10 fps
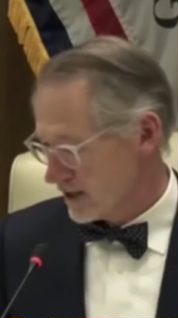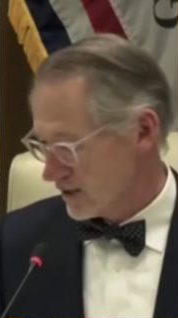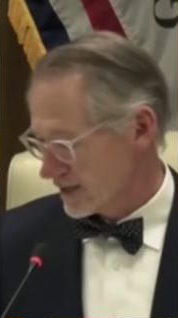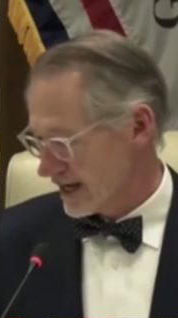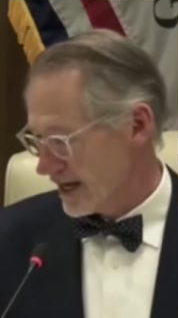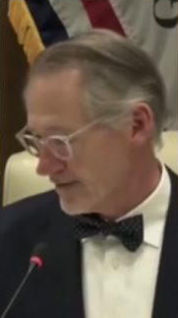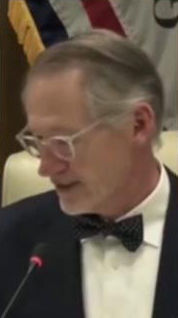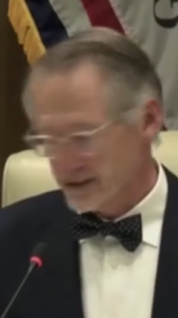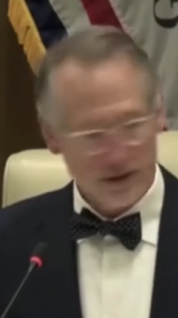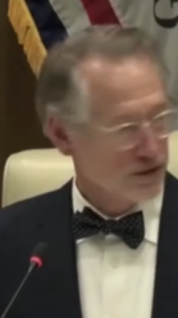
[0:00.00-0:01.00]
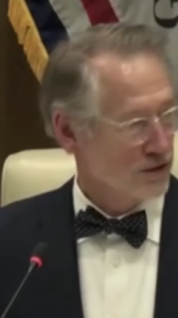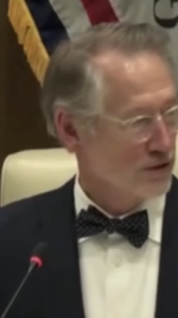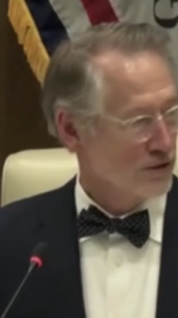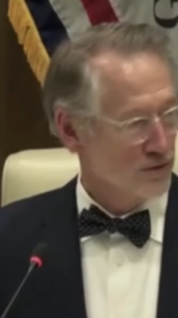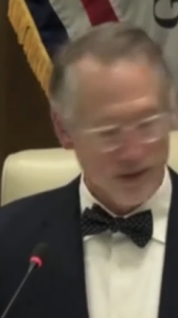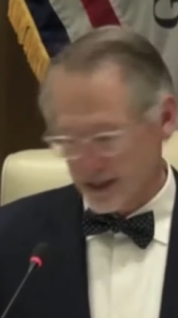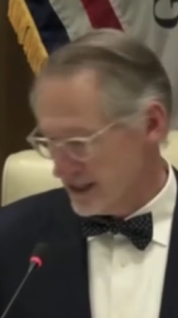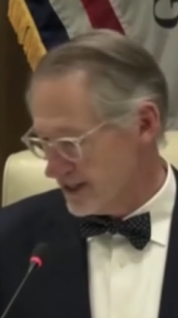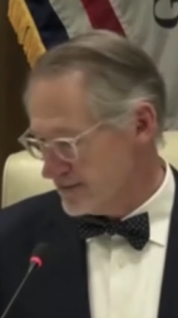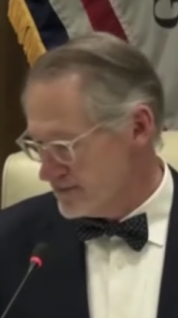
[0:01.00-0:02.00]
Okay, I need to do
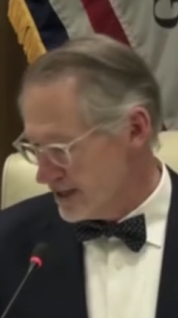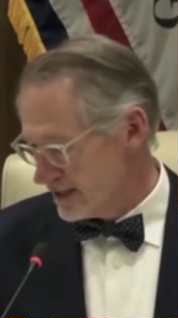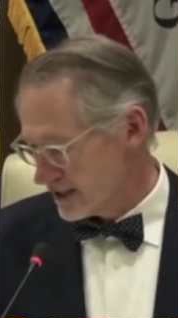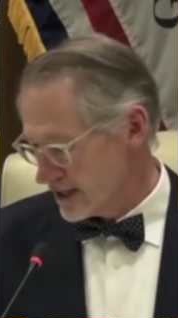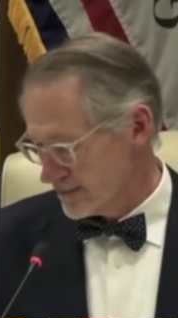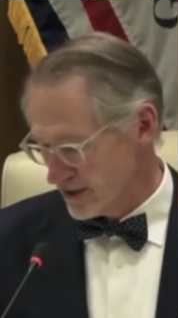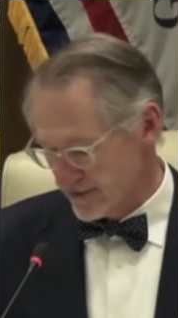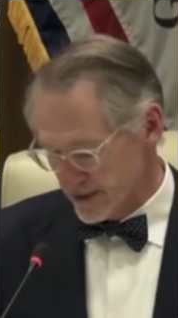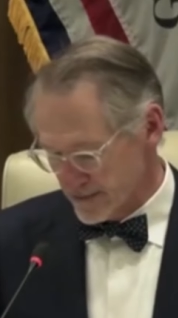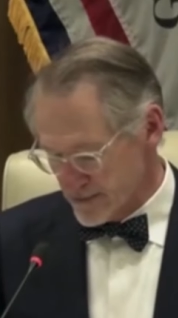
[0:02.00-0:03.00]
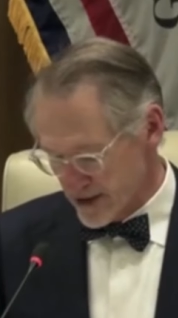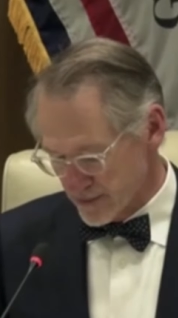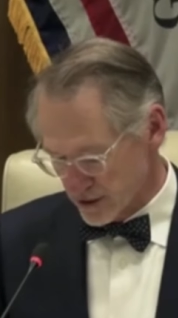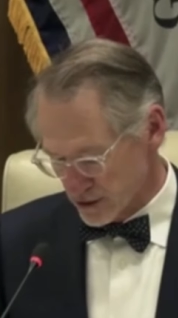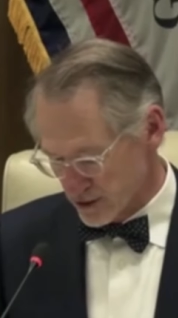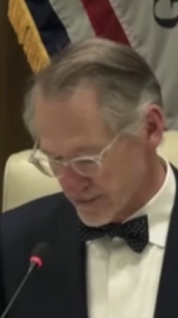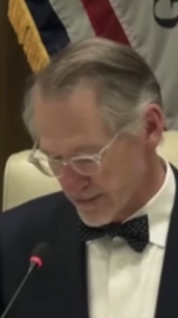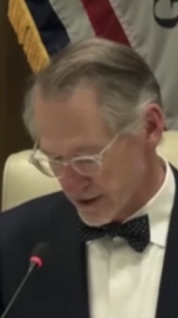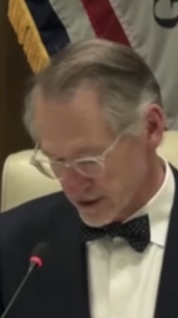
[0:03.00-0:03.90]
a couple of amendments to amendment